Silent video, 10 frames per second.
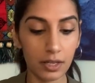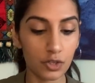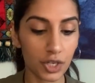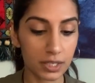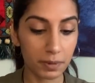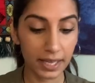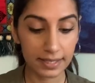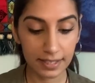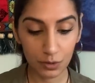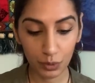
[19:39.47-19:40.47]
Just because
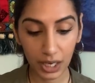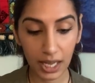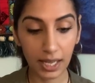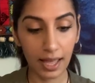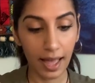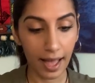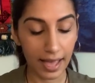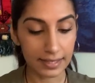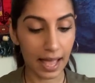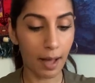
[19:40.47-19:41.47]
this reading
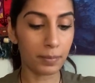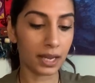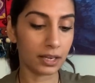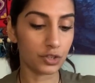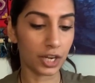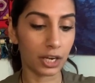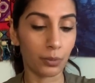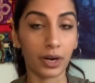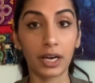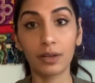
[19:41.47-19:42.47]
is happening in
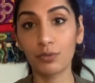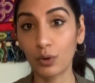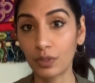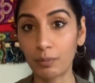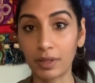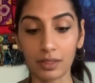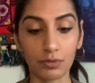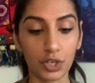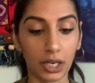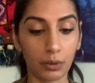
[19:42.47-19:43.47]
January, for the month of
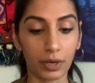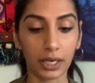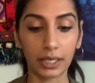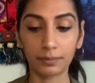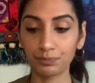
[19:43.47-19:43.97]
January,